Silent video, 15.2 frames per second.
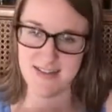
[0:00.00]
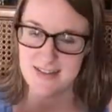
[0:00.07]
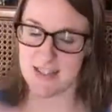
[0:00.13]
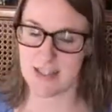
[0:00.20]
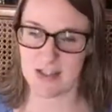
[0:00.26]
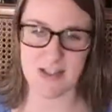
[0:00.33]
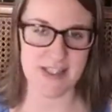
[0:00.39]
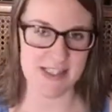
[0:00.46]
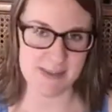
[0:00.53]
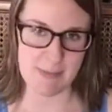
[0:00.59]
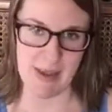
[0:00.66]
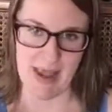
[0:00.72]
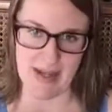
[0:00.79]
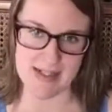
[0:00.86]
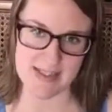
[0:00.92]
nearly as
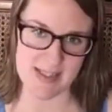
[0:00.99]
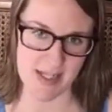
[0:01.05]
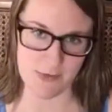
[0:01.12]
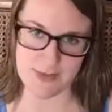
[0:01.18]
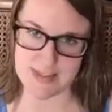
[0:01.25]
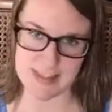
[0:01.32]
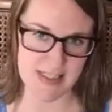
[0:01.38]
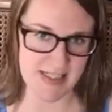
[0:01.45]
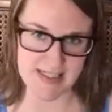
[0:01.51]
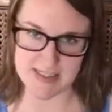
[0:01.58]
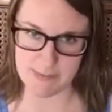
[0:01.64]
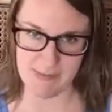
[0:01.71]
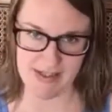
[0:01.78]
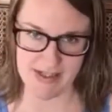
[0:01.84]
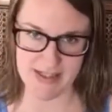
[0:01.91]
bad as I was
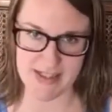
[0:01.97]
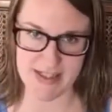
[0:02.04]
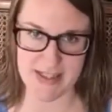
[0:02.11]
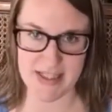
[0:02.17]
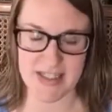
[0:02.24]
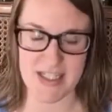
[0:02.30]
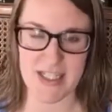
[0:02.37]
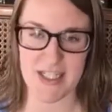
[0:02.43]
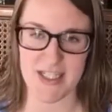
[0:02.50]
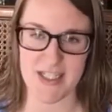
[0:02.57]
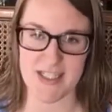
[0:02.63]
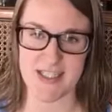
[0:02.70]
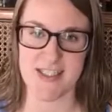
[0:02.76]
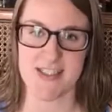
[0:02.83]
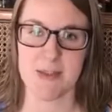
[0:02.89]
anticipating, thank
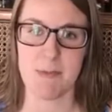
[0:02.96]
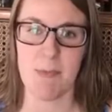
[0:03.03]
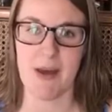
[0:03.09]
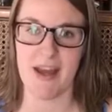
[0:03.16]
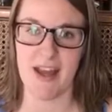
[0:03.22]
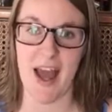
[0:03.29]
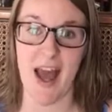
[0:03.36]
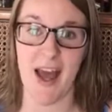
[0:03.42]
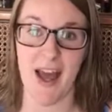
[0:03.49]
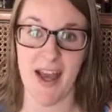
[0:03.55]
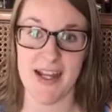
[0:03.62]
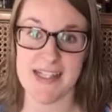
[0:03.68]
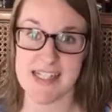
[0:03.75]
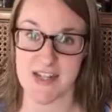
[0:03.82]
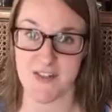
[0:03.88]
goodness. But
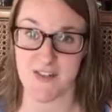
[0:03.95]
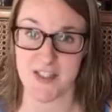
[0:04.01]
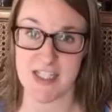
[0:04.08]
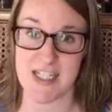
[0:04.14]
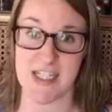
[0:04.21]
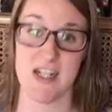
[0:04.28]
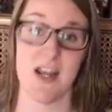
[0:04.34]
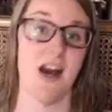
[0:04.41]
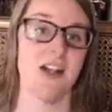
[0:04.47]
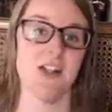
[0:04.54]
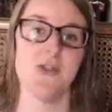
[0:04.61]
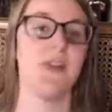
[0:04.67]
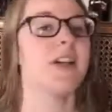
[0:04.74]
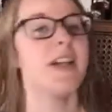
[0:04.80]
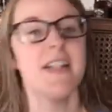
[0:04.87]
I definitely did not
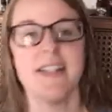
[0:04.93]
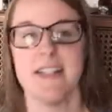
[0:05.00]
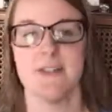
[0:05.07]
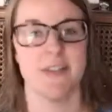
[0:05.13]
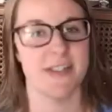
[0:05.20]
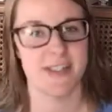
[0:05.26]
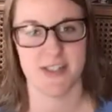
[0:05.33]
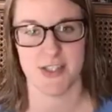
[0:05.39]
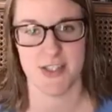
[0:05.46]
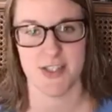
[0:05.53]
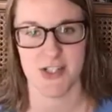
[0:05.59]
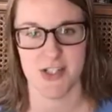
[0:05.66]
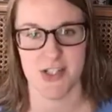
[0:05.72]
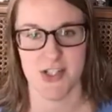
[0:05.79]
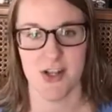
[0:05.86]
do any
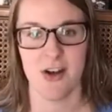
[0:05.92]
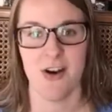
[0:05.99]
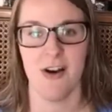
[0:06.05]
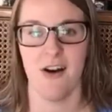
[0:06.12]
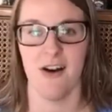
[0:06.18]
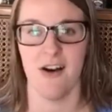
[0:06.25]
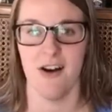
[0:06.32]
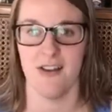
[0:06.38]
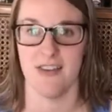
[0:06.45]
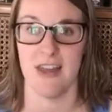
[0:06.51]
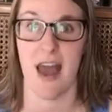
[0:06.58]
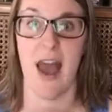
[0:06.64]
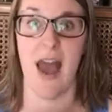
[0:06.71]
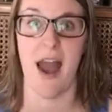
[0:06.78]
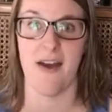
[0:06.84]
research on
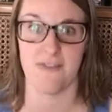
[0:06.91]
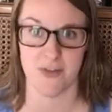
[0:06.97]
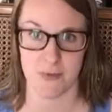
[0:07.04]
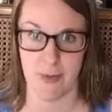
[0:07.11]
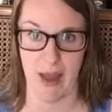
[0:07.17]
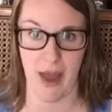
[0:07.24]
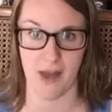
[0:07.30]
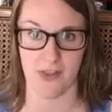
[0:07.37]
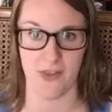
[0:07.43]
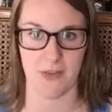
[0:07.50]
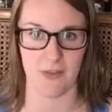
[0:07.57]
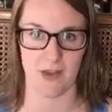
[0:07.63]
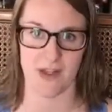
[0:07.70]
the aftermath and,